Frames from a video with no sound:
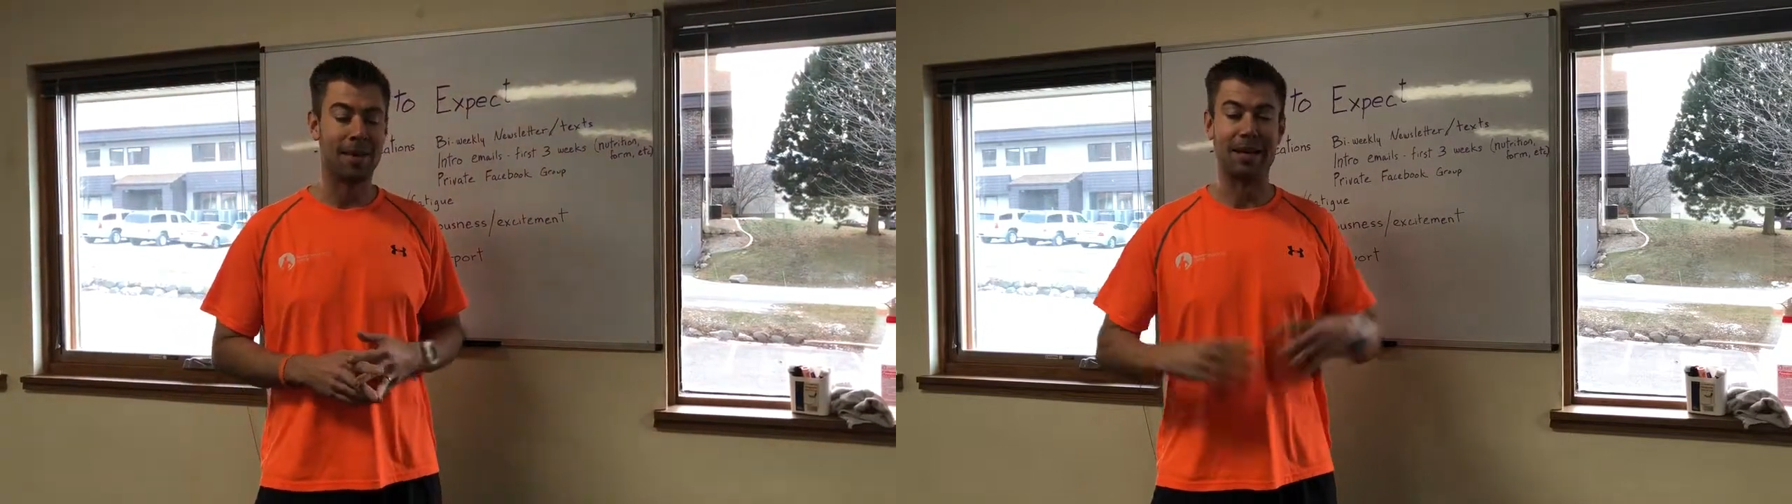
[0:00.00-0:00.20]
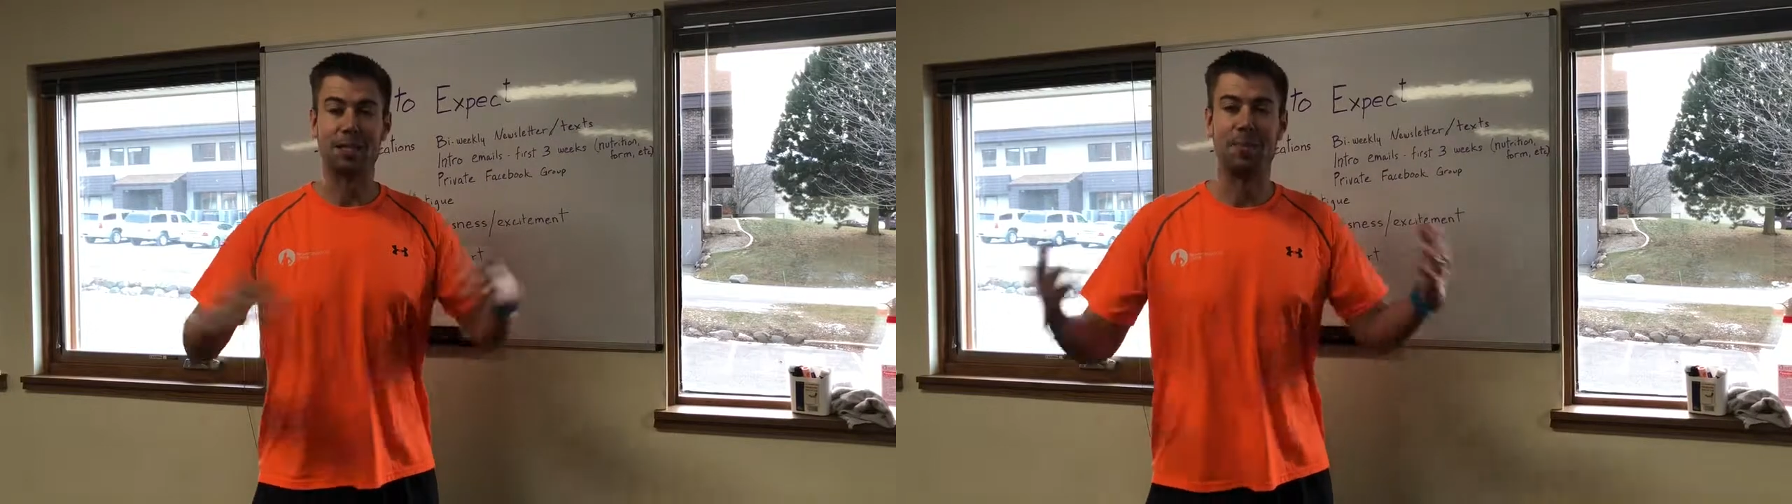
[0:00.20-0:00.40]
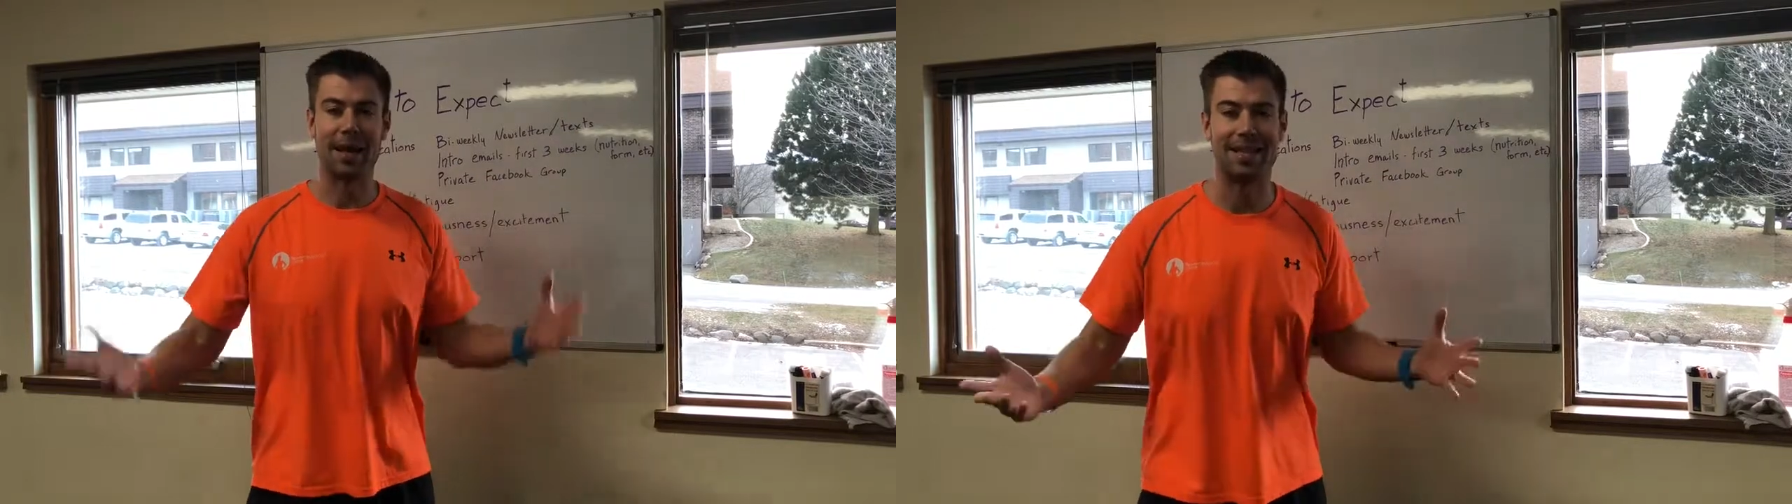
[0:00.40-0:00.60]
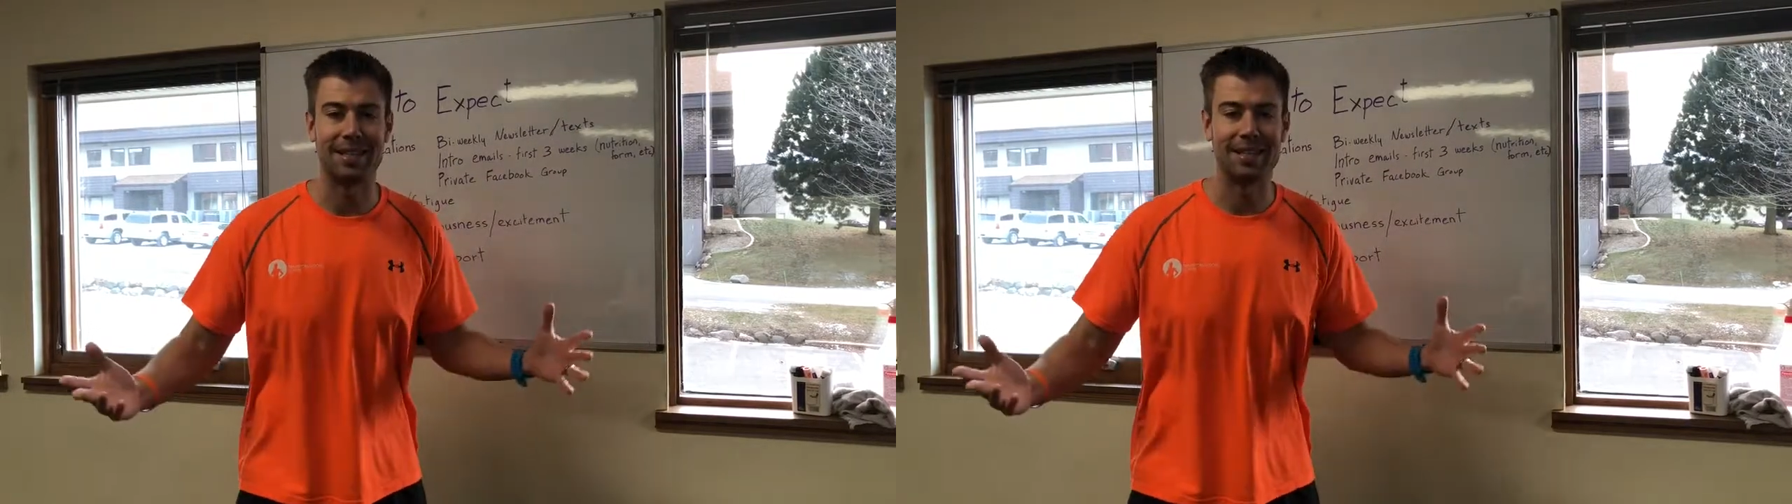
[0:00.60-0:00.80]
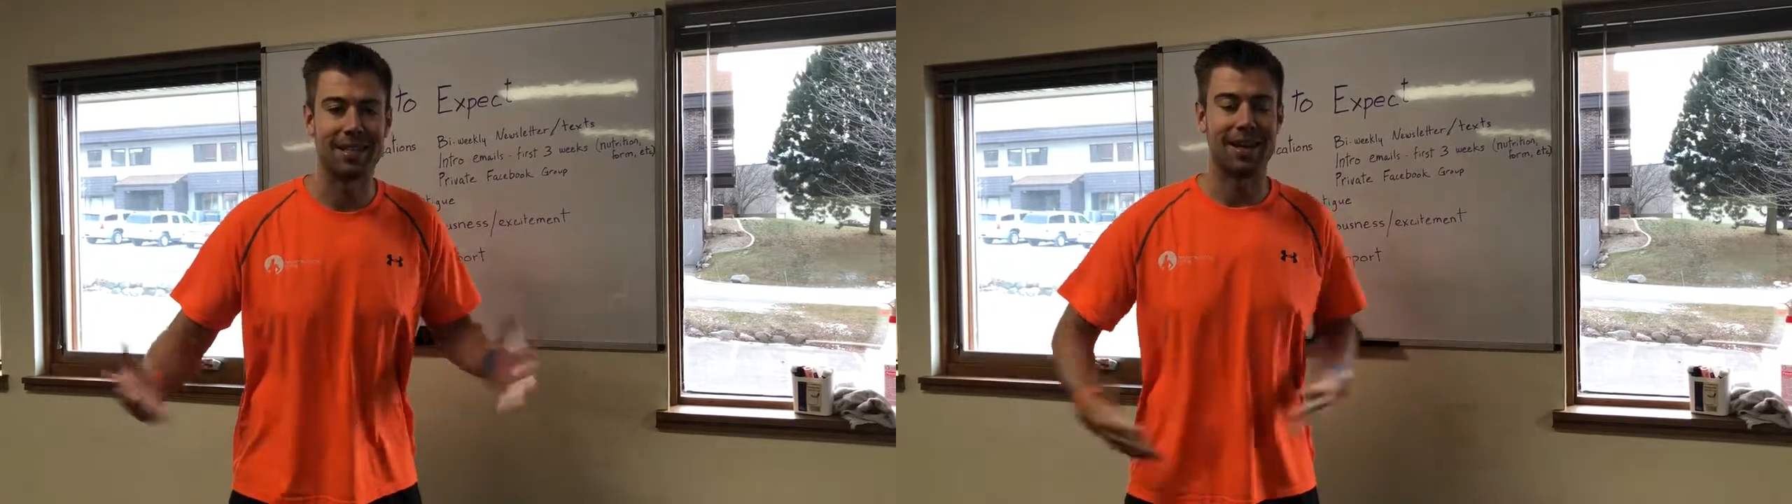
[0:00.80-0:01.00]
expect
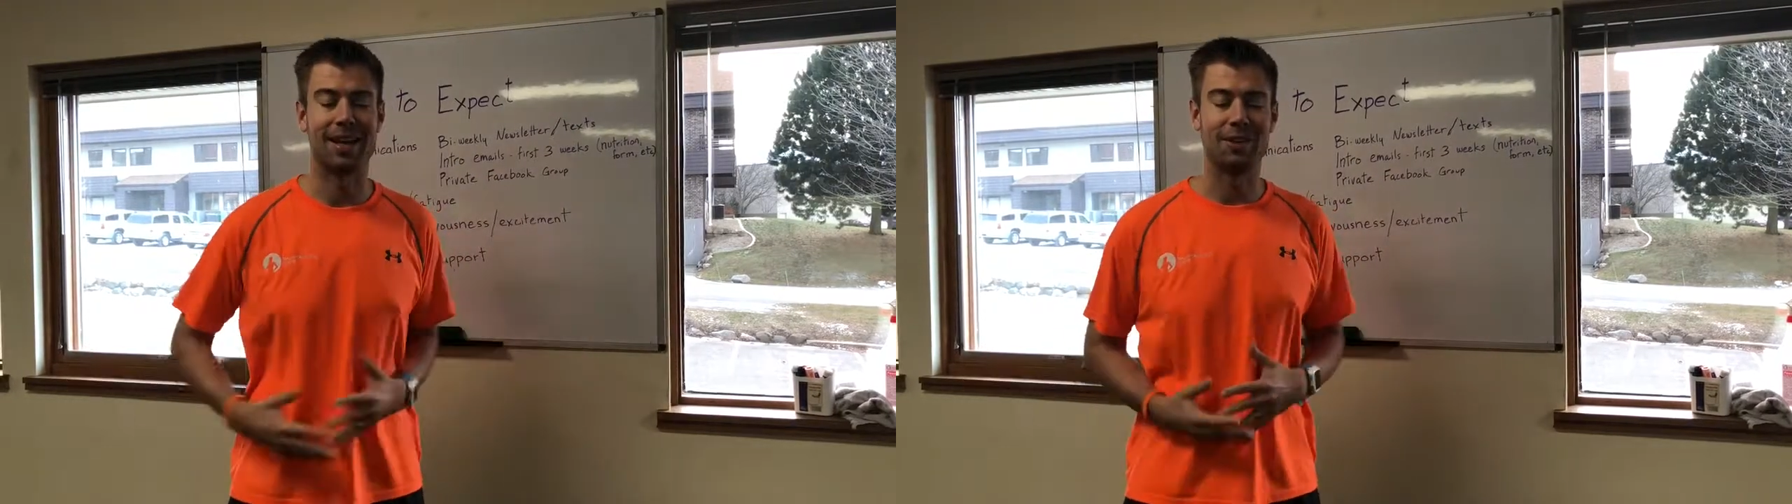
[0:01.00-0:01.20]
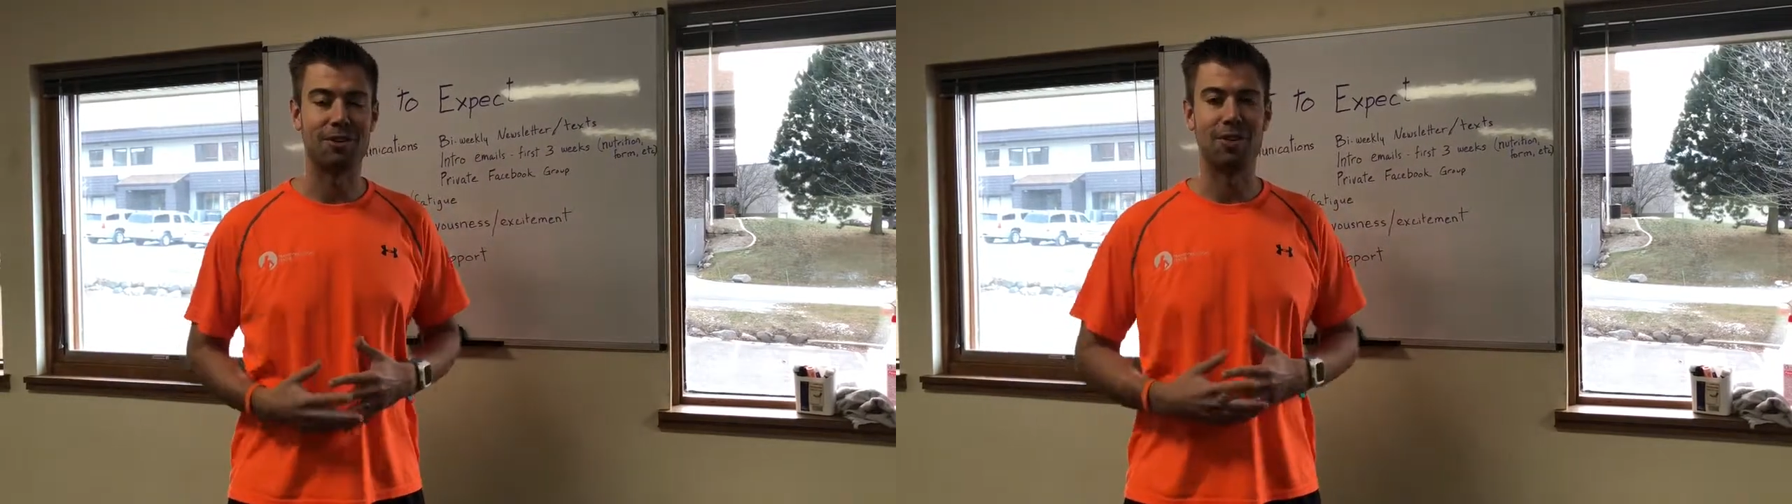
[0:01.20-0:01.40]
it. There's